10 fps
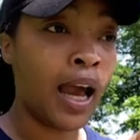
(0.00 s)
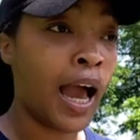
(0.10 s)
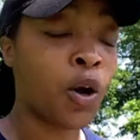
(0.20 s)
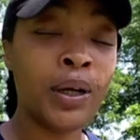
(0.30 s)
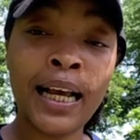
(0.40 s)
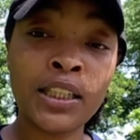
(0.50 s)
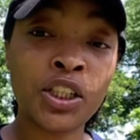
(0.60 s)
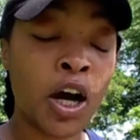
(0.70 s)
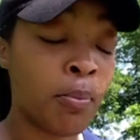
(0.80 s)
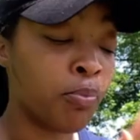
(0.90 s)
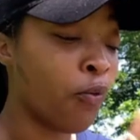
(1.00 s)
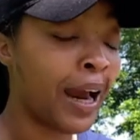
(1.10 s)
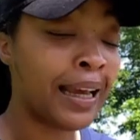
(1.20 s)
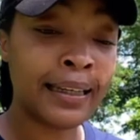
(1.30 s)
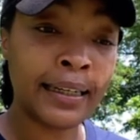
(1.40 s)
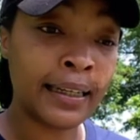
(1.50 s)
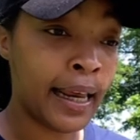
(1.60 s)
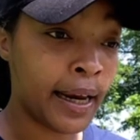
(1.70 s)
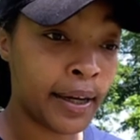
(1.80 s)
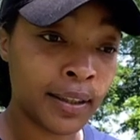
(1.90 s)
I quit that job right then and
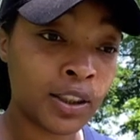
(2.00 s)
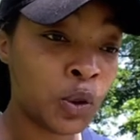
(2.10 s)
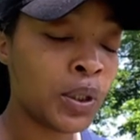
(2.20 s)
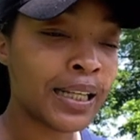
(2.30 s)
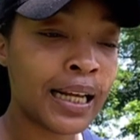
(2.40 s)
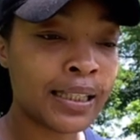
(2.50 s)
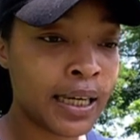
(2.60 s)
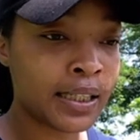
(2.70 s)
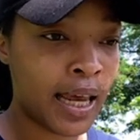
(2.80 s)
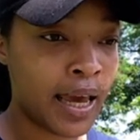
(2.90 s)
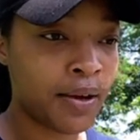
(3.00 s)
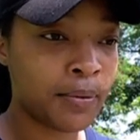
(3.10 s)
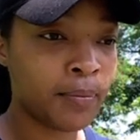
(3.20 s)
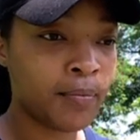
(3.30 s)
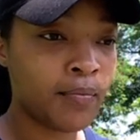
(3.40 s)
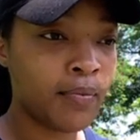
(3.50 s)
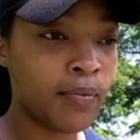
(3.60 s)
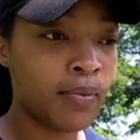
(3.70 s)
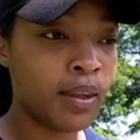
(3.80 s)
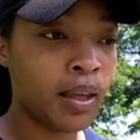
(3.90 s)
there, as soon as I touched down.
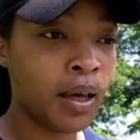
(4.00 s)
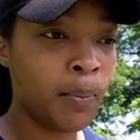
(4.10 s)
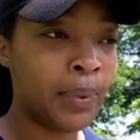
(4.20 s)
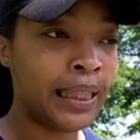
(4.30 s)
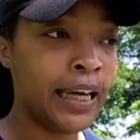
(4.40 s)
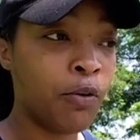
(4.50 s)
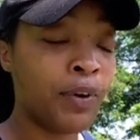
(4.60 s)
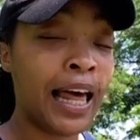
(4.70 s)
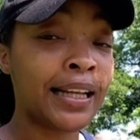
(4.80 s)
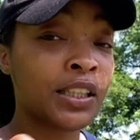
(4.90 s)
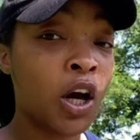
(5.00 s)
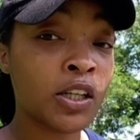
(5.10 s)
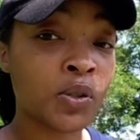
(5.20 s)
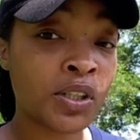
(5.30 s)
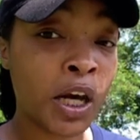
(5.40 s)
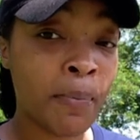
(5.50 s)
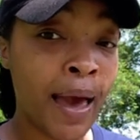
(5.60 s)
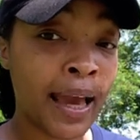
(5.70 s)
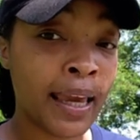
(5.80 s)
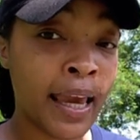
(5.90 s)
But then reality also sunk
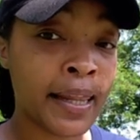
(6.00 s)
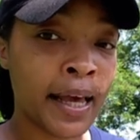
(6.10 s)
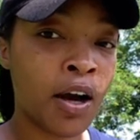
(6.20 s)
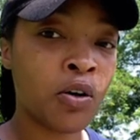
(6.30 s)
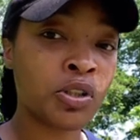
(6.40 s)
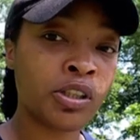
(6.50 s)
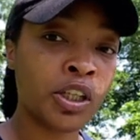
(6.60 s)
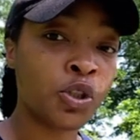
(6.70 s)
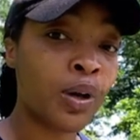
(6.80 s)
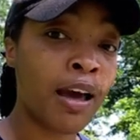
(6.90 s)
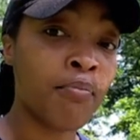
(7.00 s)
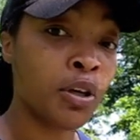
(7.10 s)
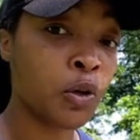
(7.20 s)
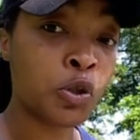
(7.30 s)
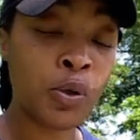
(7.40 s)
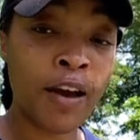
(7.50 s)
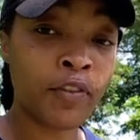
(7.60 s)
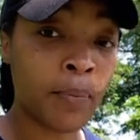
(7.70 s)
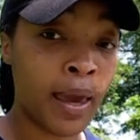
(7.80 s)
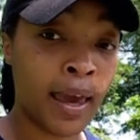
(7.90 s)
back in, like, oh shit, you have bills you have
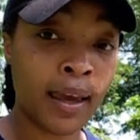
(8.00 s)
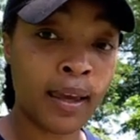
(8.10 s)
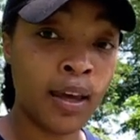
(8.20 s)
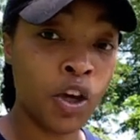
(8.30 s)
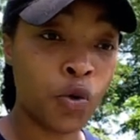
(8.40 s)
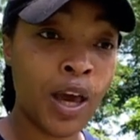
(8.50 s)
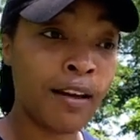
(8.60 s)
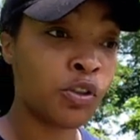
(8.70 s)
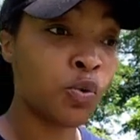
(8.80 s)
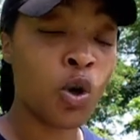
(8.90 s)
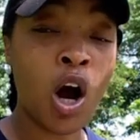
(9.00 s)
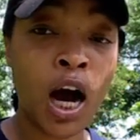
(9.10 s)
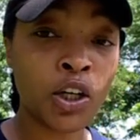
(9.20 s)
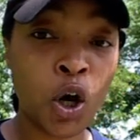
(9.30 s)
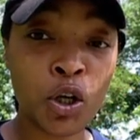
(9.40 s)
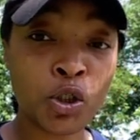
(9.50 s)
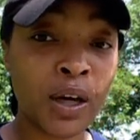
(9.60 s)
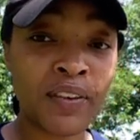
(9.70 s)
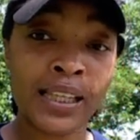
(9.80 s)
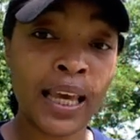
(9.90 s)
to pay. You have two goddaughters you
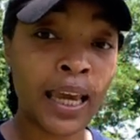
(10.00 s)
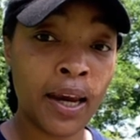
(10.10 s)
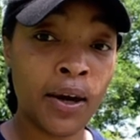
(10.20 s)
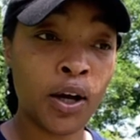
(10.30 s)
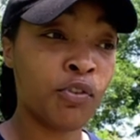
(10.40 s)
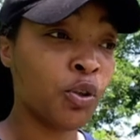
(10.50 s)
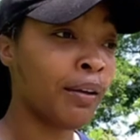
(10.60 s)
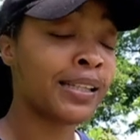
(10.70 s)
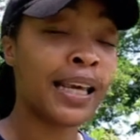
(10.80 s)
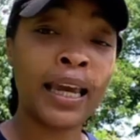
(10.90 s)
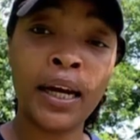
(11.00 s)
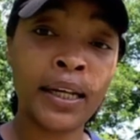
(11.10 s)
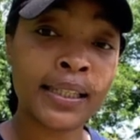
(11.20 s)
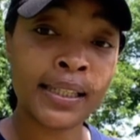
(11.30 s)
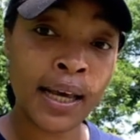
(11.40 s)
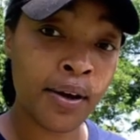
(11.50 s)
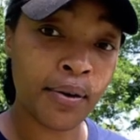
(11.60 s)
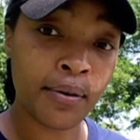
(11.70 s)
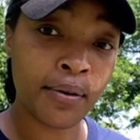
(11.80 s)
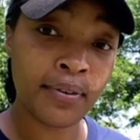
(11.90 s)
have to take care of, and you have to take care of
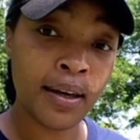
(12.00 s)
yourself.